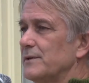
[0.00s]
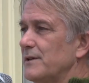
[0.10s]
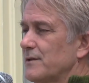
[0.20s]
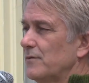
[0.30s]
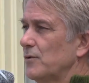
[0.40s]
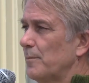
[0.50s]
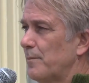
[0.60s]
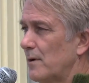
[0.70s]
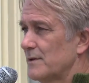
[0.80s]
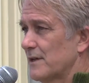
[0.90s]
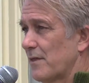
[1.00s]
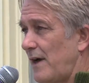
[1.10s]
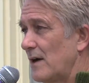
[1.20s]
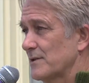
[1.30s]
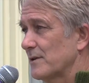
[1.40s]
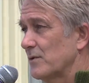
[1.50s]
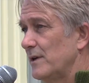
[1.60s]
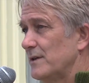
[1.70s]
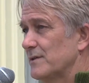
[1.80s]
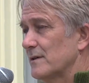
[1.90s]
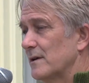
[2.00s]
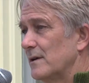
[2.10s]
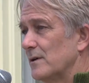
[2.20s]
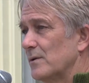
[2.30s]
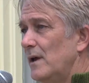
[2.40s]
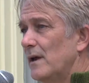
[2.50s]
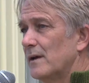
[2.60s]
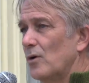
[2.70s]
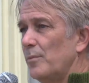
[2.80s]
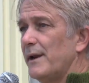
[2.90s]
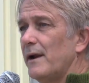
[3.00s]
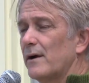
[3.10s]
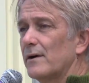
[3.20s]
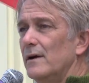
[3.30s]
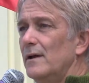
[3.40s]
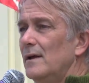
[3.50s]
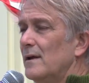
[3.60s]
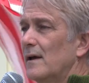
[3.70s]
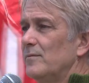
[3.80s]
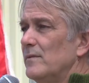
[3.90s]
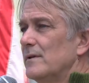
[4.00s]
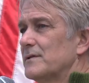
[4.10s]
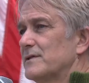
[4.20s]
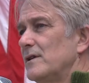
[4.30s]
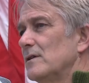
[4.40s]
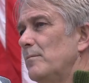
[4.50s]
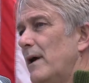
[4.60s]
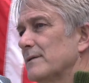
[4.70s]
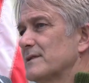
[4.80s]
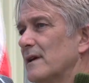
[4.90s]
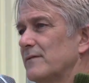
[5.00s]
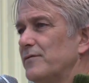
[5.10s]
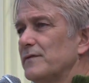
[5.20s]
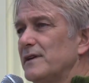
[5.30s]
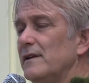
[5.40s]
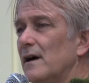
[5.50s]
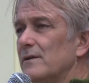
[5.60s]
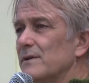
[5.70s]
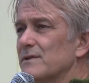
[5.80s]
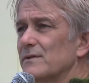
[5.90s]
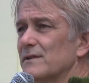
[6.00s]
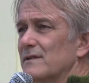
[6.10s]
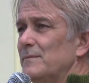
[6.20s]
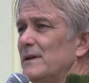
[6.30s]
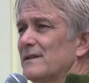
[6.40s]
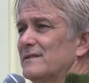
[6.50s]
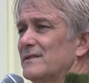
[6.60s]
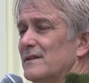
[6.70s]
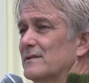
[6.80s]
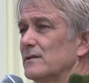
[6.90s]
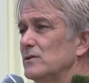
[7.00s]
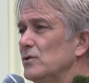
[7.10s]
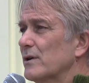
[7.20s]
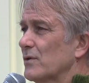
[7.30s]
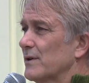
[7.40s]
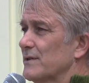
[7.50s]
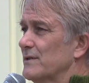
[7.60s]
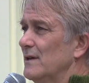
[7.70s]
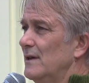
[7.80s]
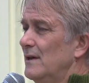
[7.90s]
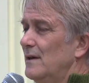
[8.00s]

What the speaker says: Diesel fuel burns at 1,000 degrees, in open air, and steel melts at 1,500. So it's ludicrous.